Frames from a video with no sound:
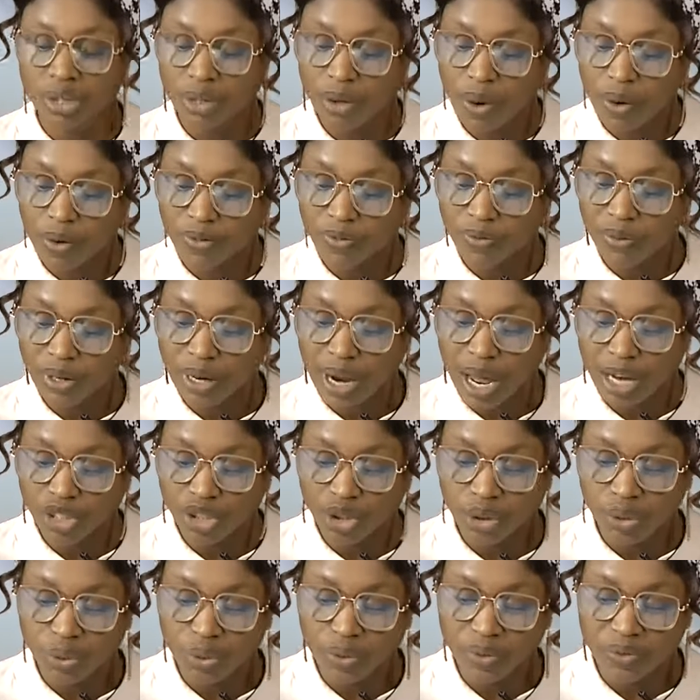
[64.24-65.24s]
of
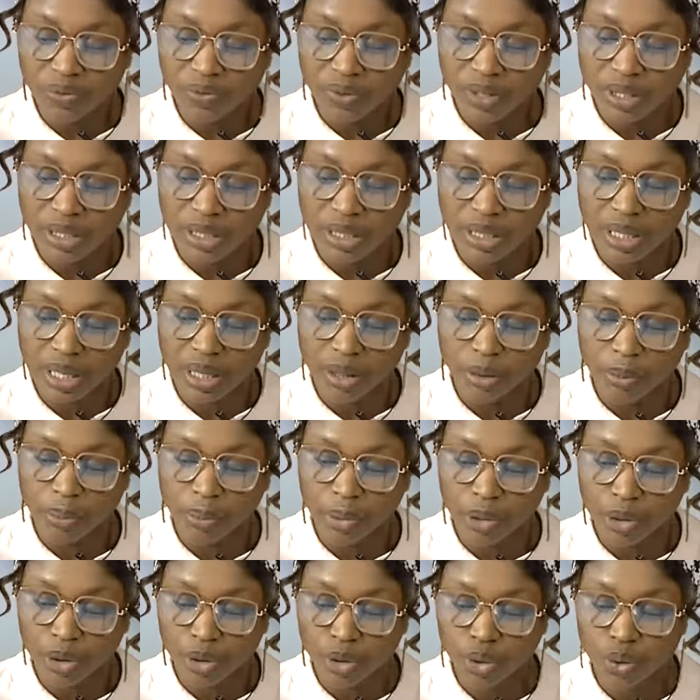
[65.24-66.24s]
National Defense
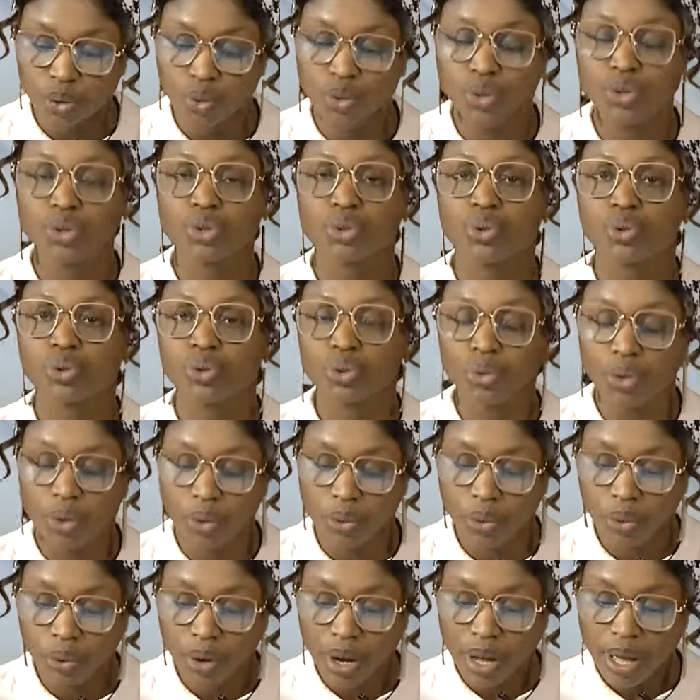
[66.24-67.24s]
Gilberto
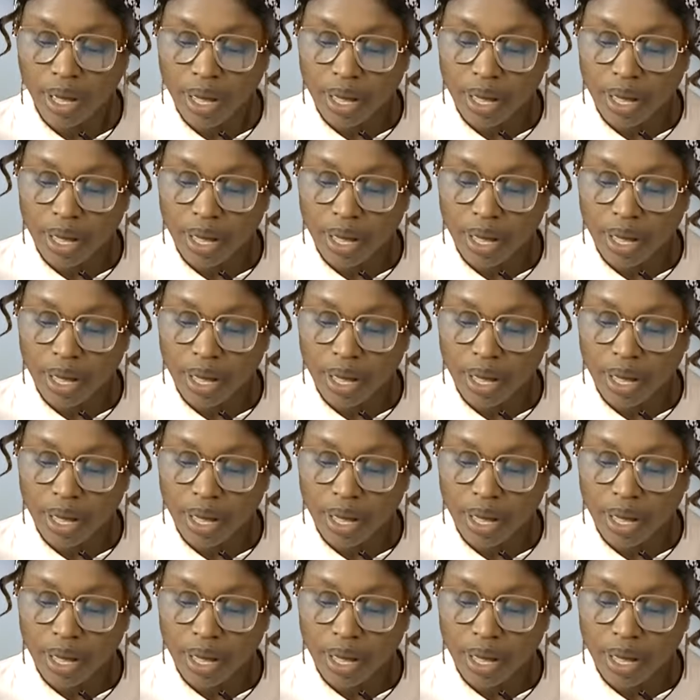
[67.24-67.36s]
Teodoro